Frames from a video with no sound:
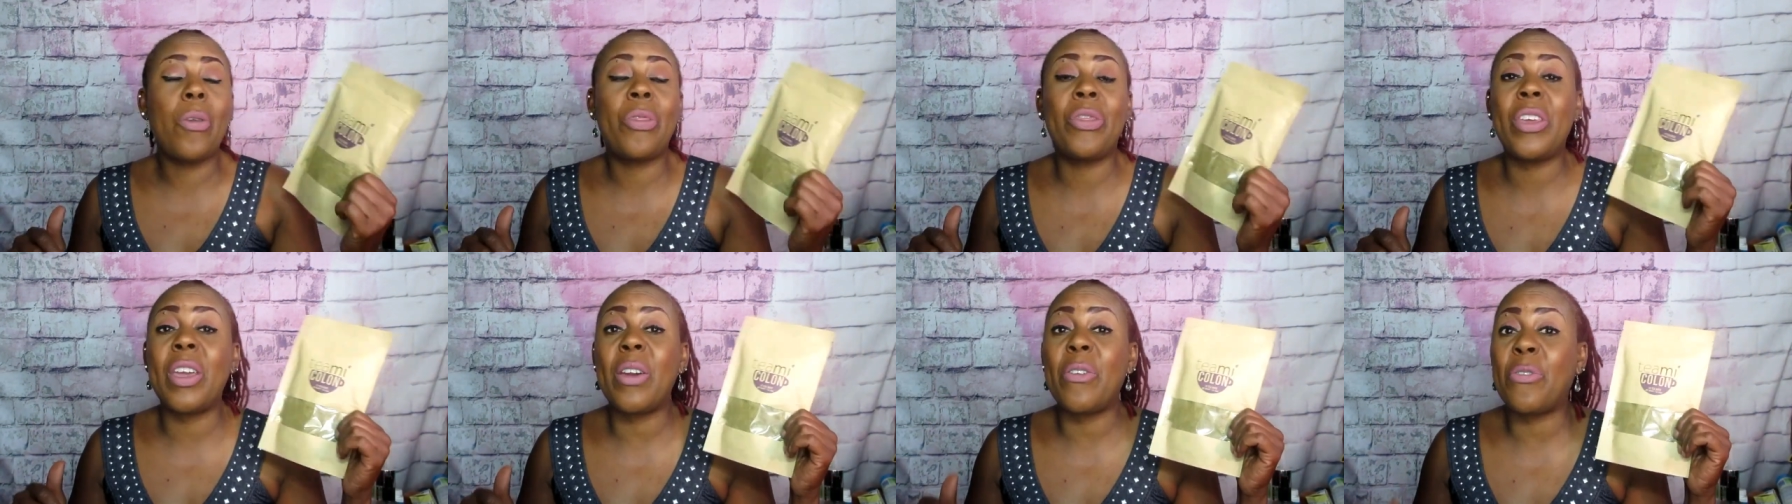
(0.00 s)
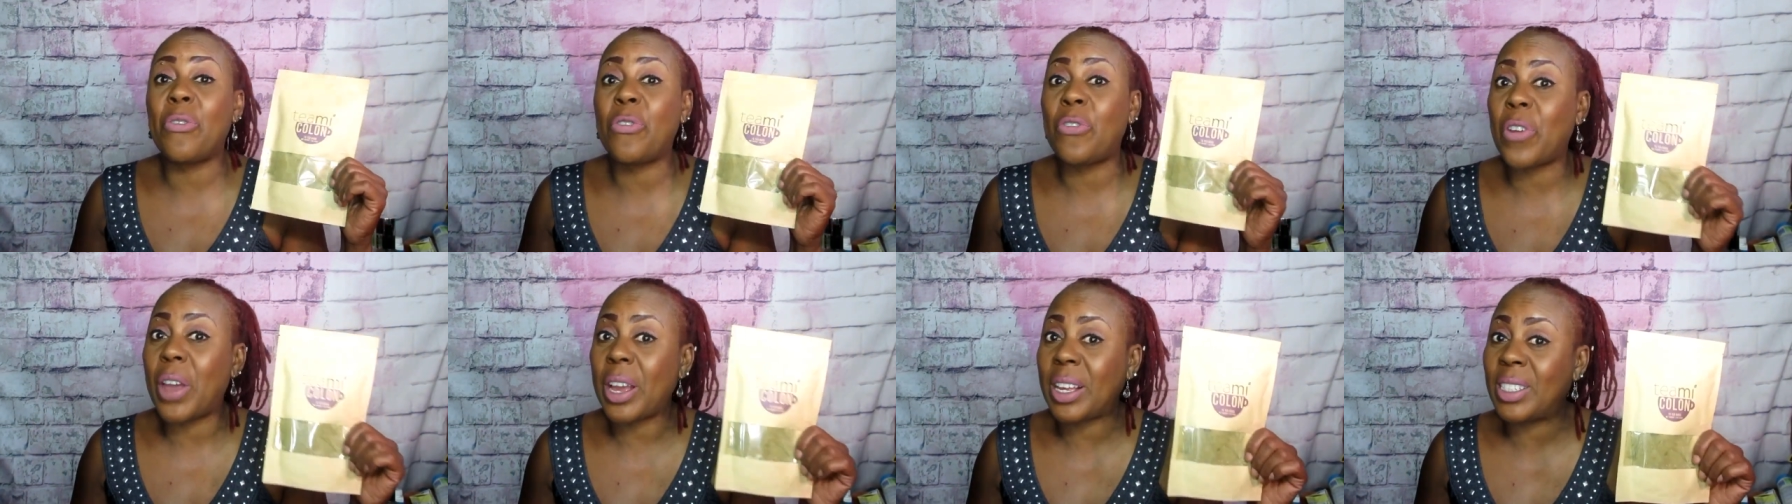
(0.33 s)
the
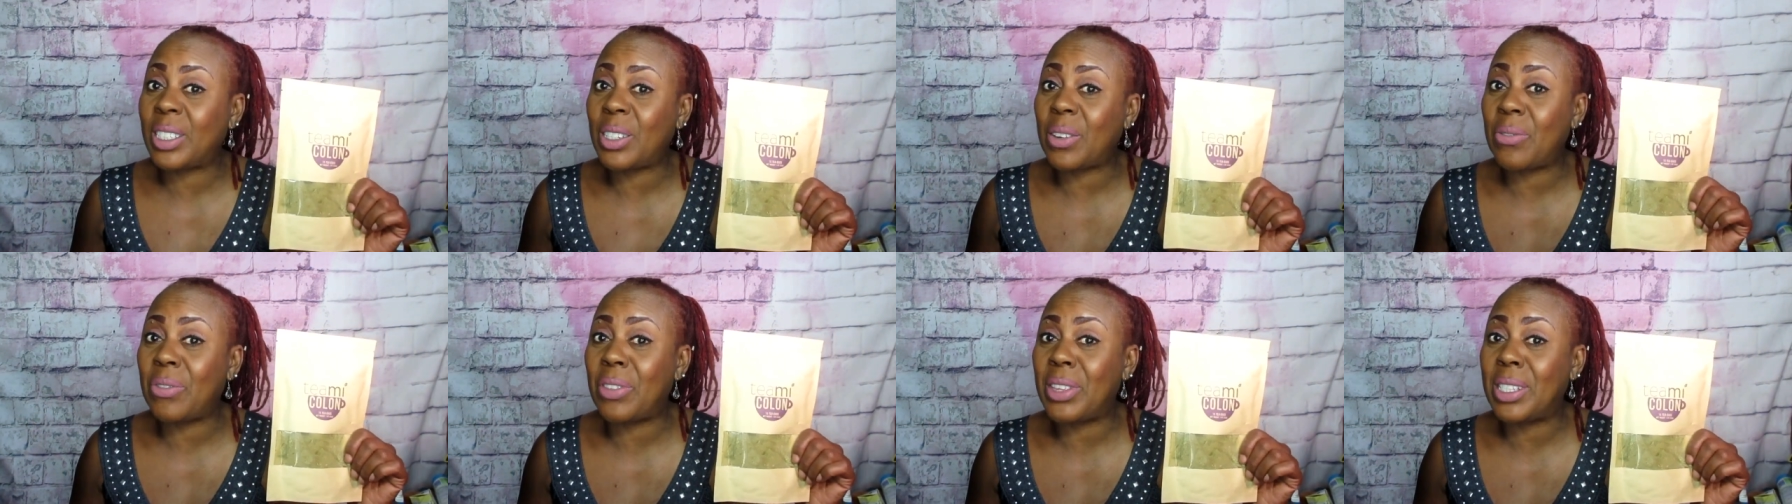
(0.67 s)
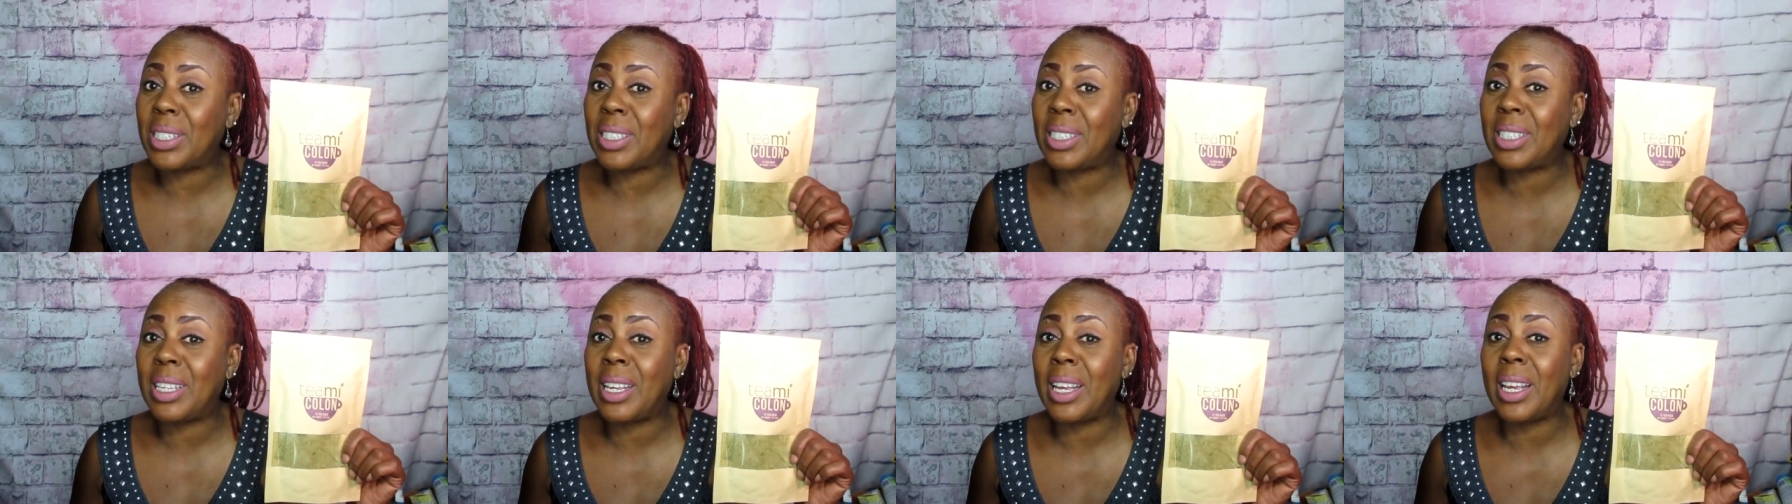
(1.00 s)
effects of
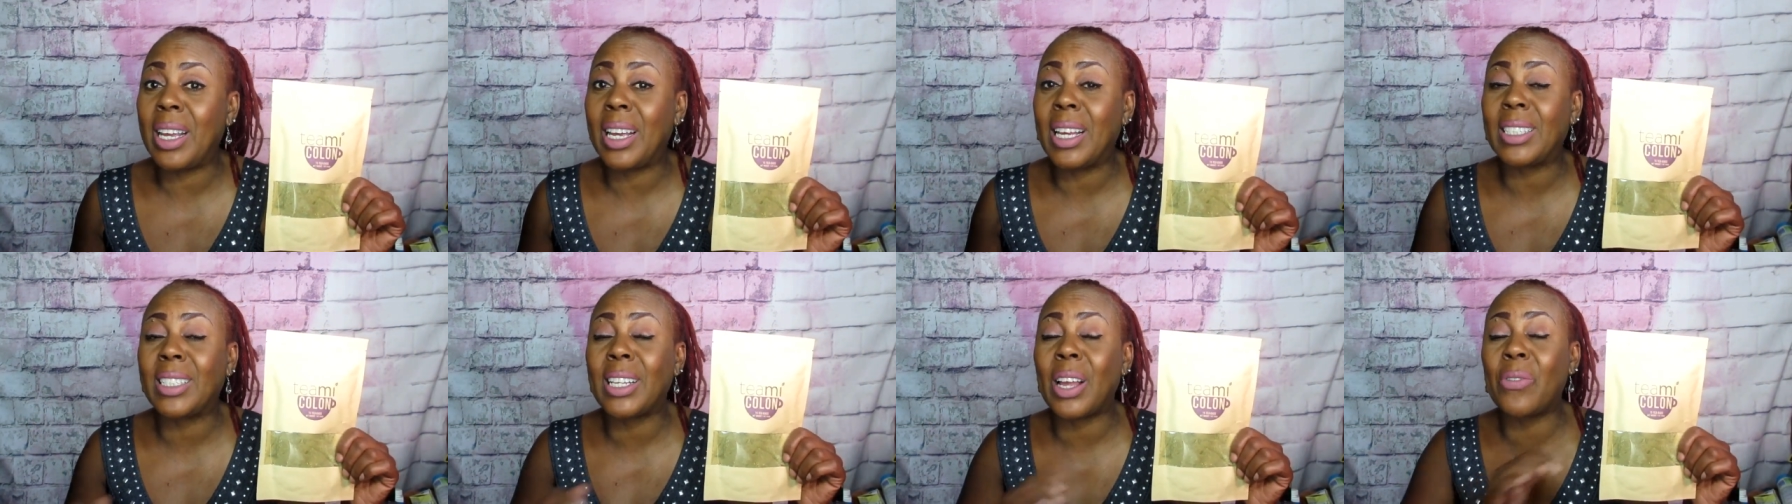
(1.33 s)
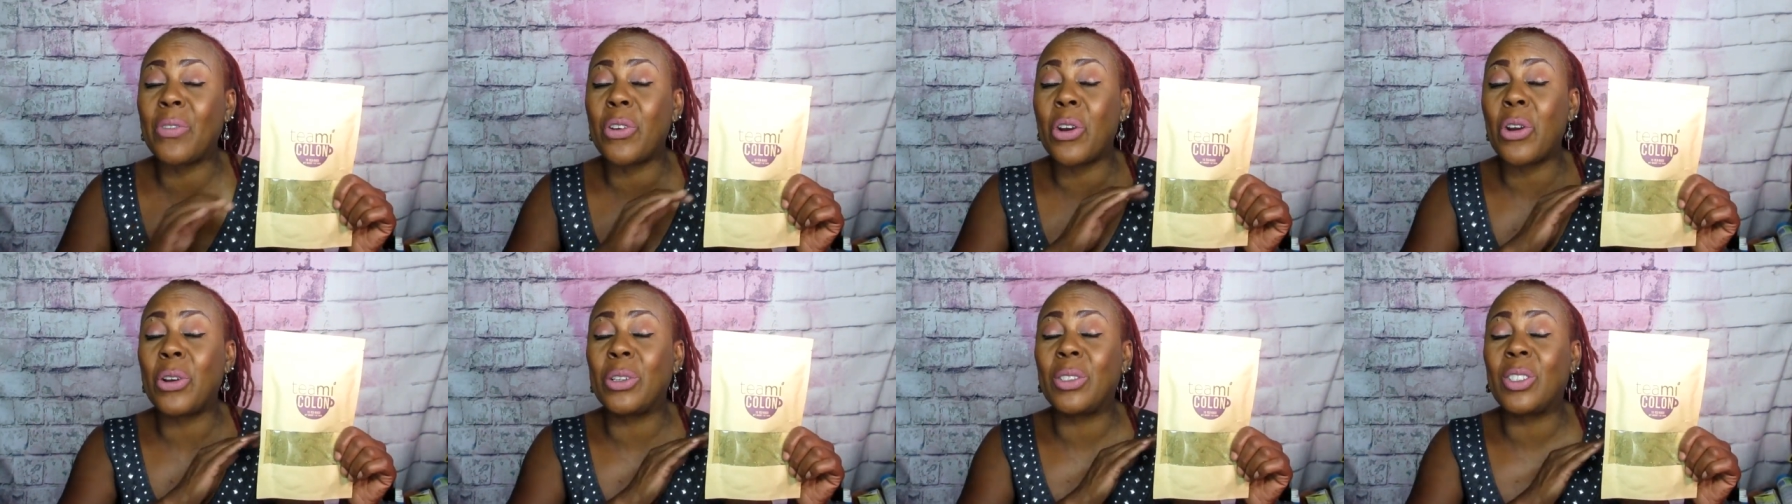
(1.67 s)
this tea, because
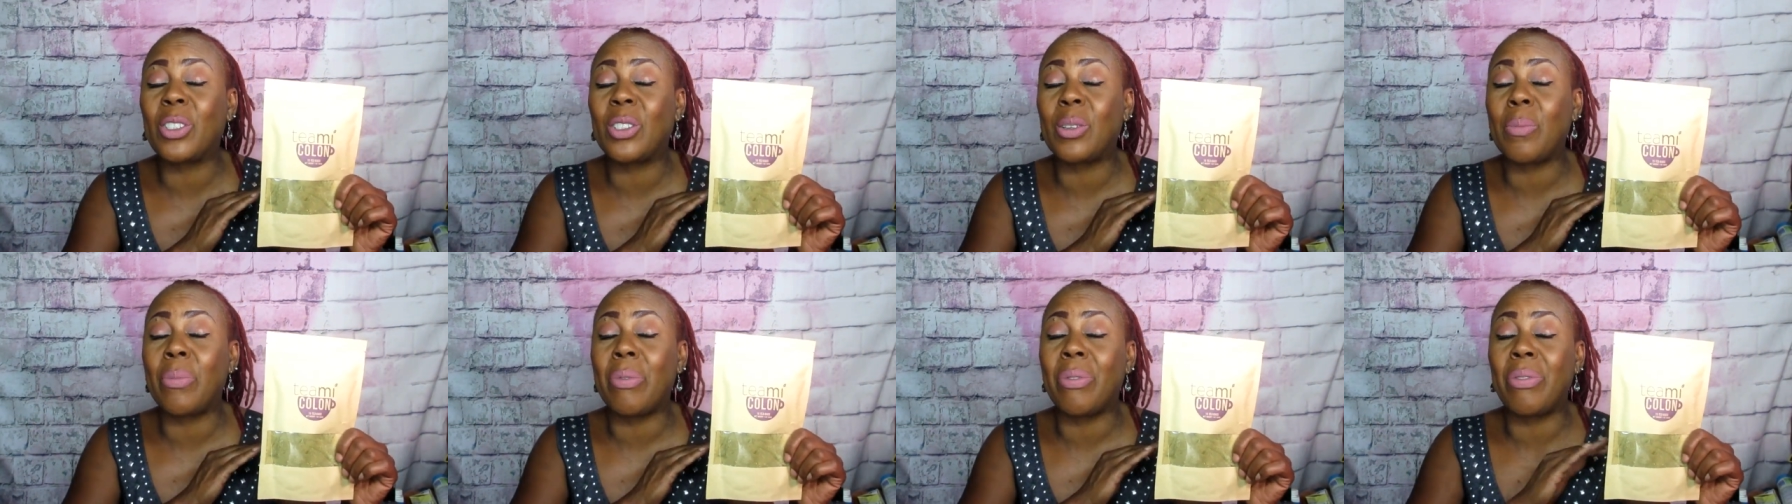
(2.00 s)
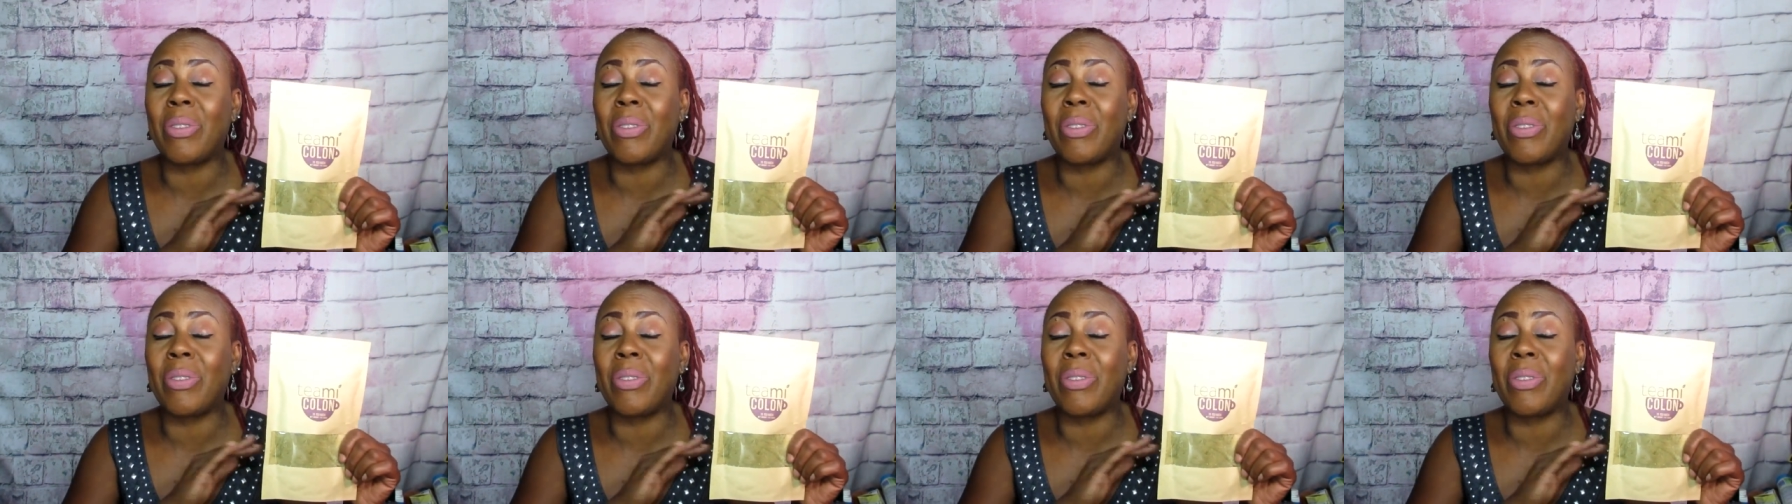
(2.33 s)
I've heard some